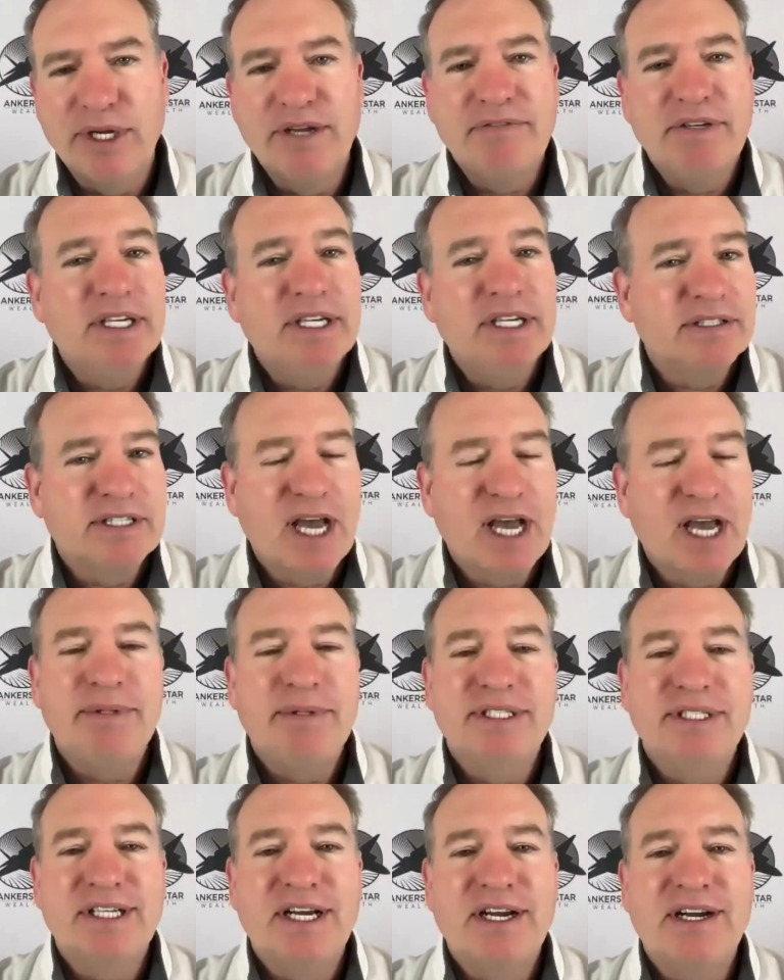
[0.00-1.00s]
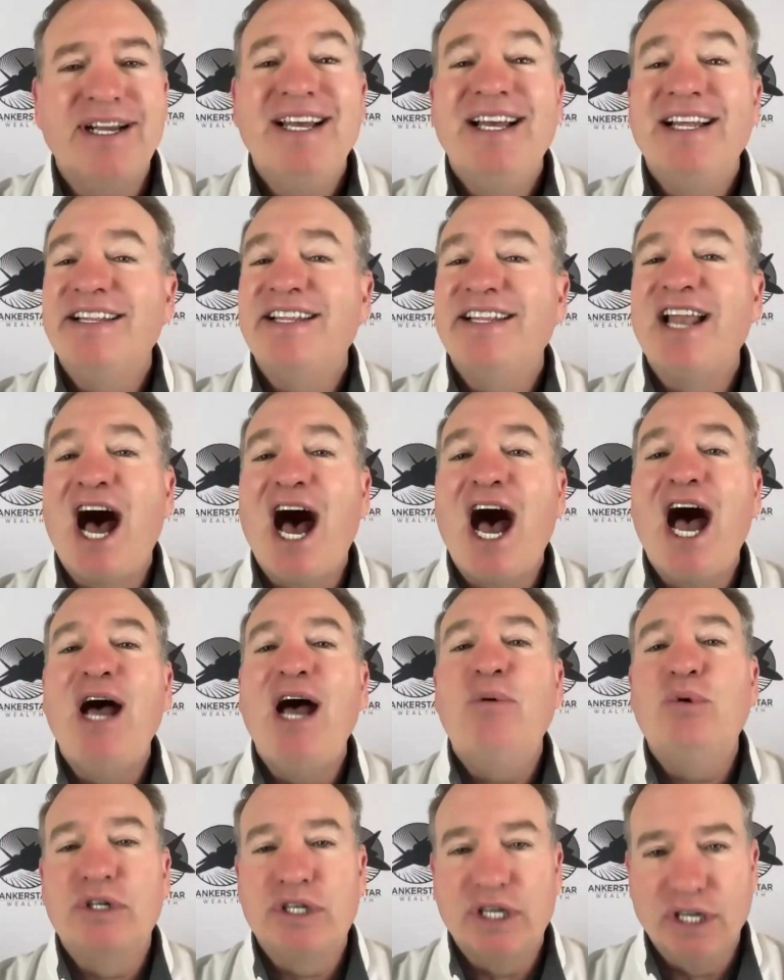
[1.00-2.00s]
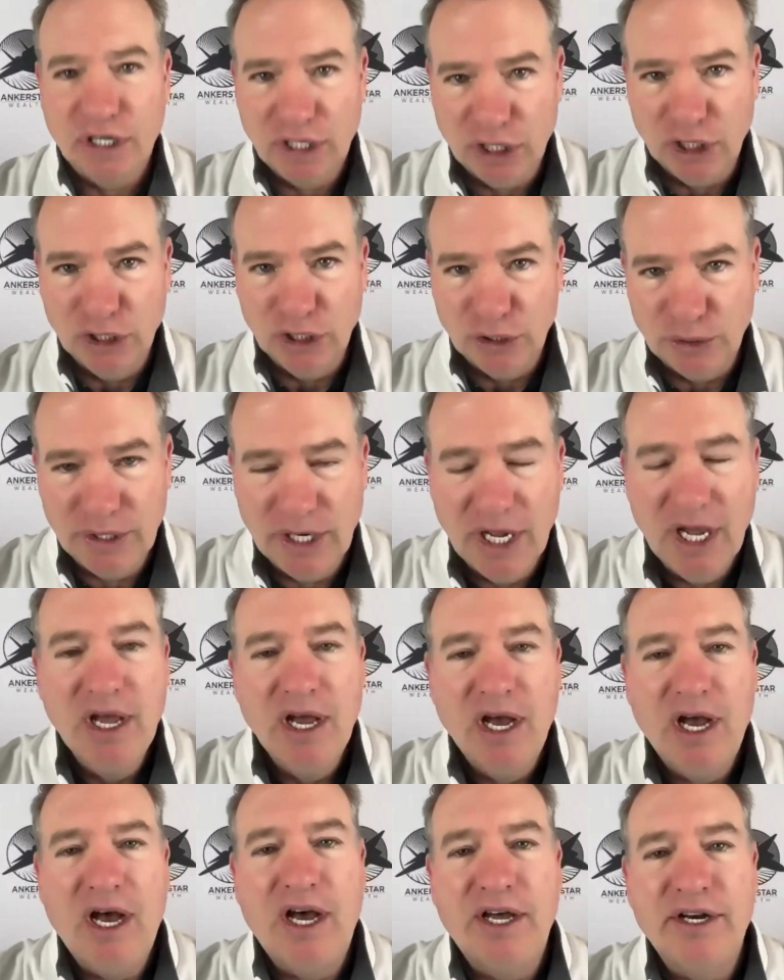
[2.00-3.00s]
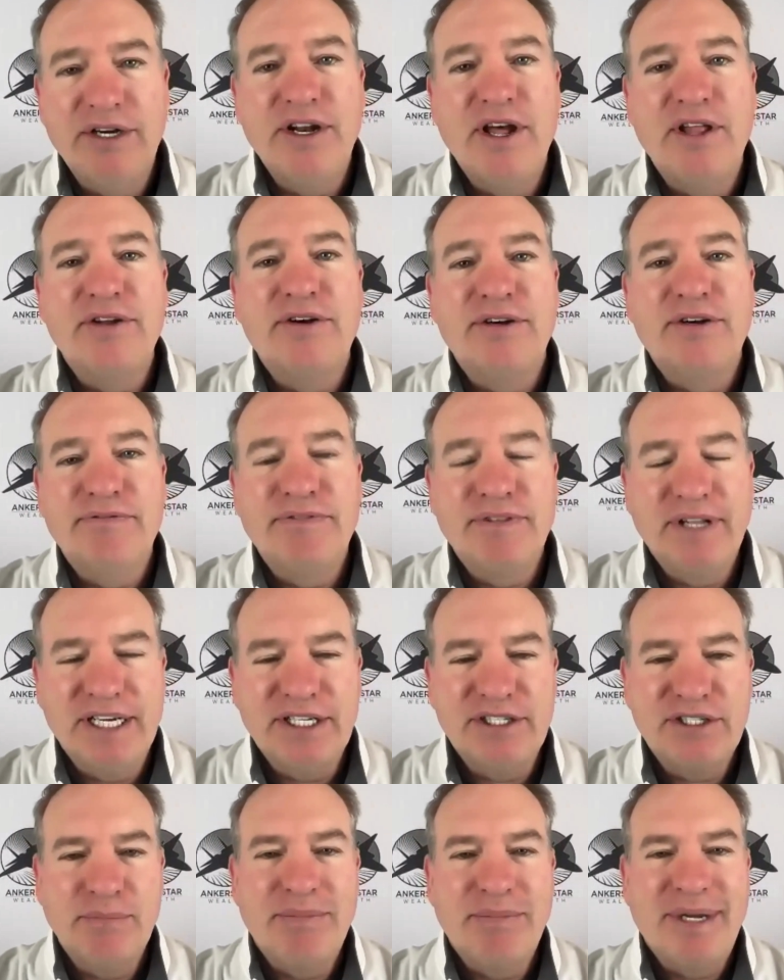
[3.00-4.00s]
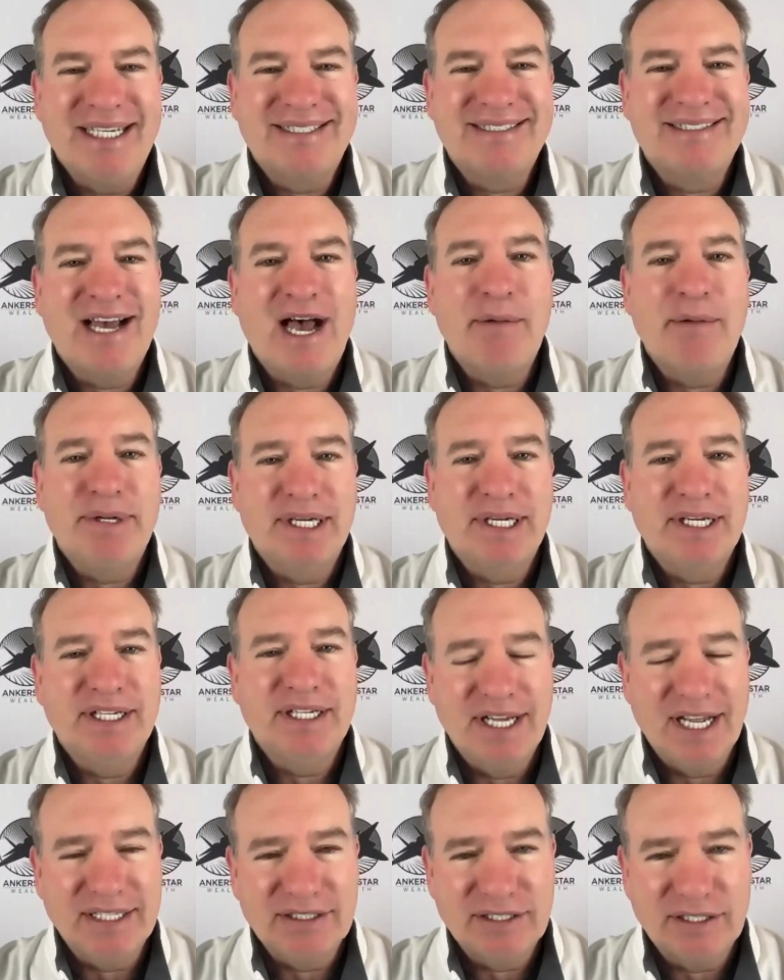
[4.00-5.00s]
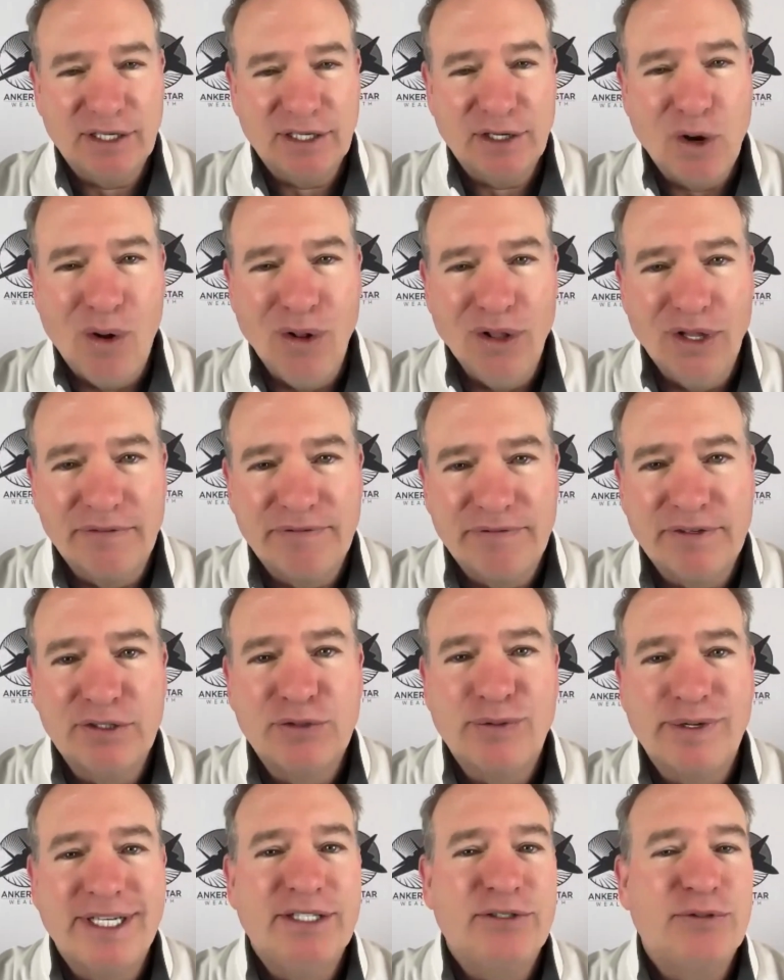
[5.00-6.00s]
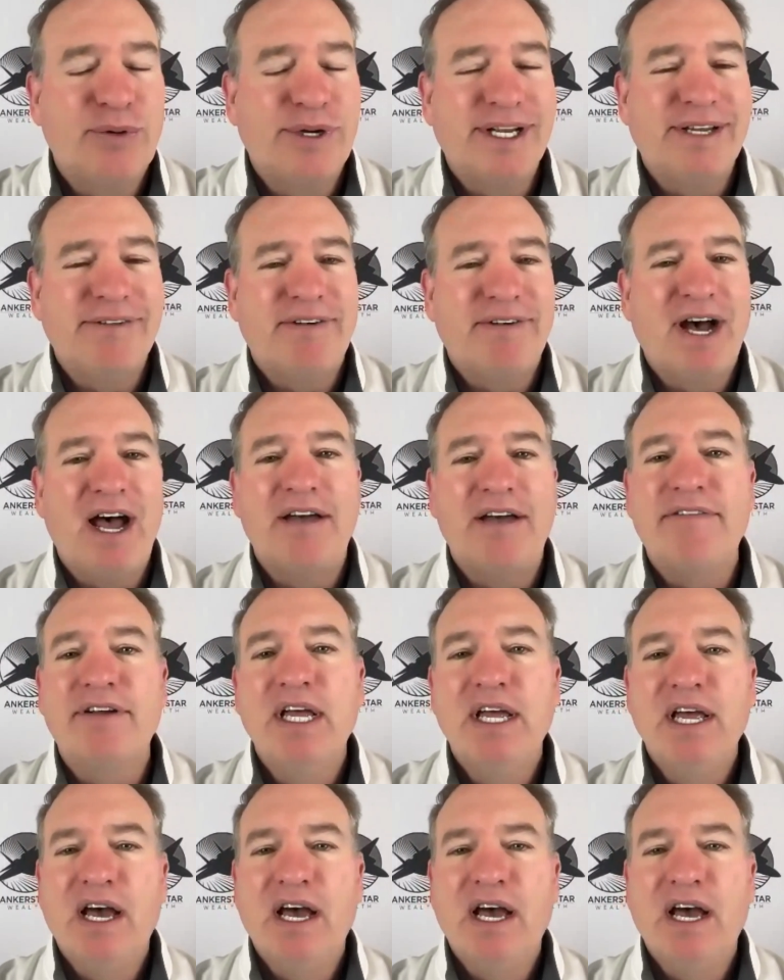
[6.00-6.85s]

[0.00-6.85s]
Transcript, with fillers: Mike will give you his comments there. Then I will conclude on another inflation-based topic, and that's the COLA for 2025.